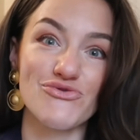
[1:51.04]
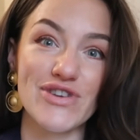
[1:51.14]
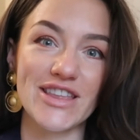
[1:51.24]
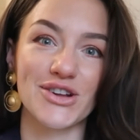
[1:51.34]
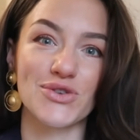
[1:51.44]

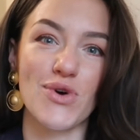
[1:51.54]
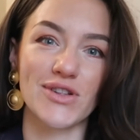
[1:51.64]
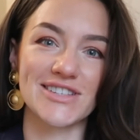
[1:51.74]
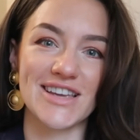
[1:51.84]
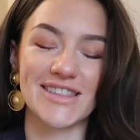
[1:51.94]
Really good
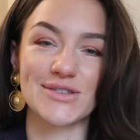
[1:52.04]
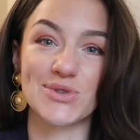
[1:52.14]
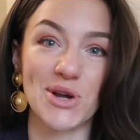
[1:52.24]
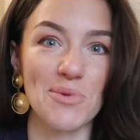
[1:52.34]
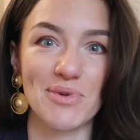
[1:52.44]
quality. This was
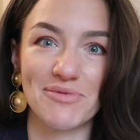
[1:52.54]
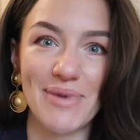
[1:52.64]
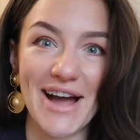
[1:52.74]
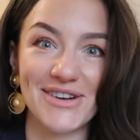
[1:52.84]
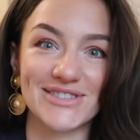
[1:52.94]
a couple of
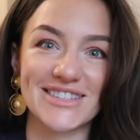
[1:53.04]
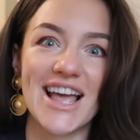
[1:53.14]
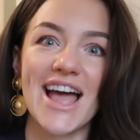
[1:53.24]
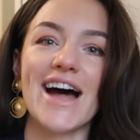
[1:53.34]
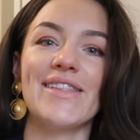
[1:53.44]
pounds.
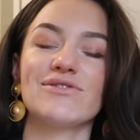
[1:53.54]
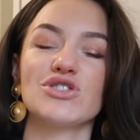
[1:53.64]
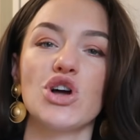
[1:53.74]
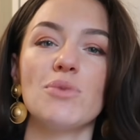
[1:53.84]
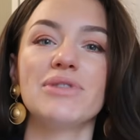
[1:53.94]
And then I've
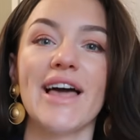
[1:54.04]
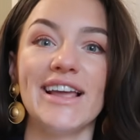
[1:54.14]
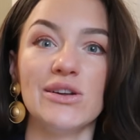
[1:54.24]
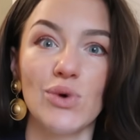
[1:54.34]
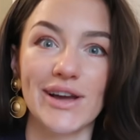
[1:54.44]
just got a
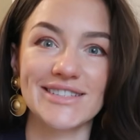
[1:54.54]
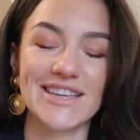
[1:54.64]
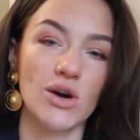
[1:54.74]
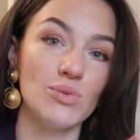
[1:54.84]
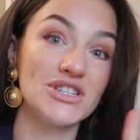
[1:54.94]
plain white
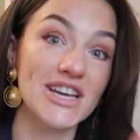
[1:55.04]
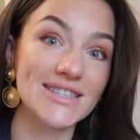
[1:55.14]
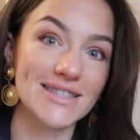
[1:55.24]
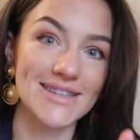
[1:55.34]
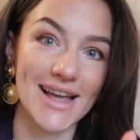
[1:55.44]
tee on, which
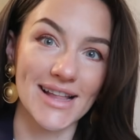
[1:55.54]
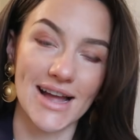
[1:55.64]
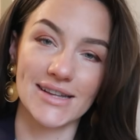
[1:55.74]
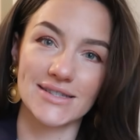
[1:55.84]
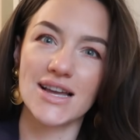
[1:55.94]
isn't
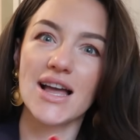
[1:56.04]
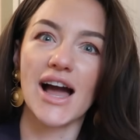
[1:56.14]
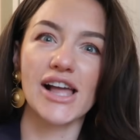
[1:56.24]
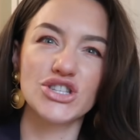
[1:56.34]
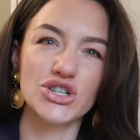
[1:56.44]
secondhand.
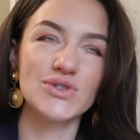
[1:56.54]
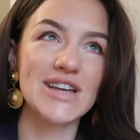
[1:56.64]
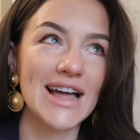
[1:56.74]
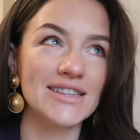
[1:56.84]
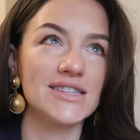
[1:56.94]
I do
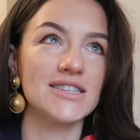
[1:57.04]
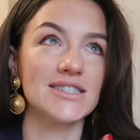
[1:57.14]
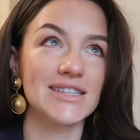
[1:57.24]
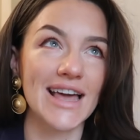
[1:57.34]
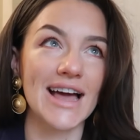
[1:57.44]
tend
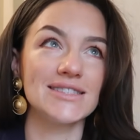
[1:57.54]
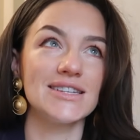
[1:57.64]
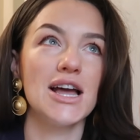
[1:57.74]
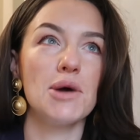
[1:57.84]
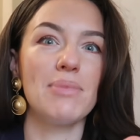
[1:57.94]
to get
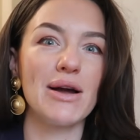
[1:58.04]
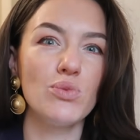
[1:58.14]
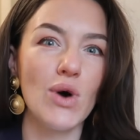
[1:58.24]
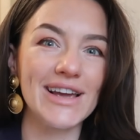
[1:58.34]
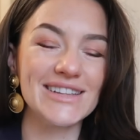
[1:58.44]
my
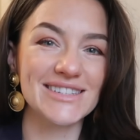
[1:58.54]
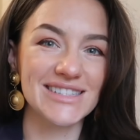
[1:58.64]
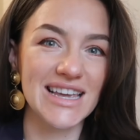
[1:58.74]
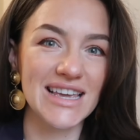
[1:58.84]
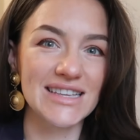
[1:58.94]
white
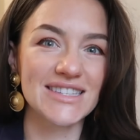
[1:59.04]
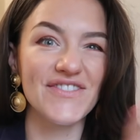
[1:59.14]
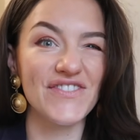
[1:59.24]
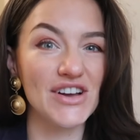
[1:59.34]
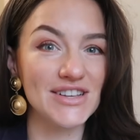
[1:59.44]
tees
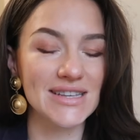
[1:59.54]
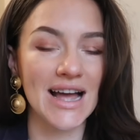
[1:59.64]
first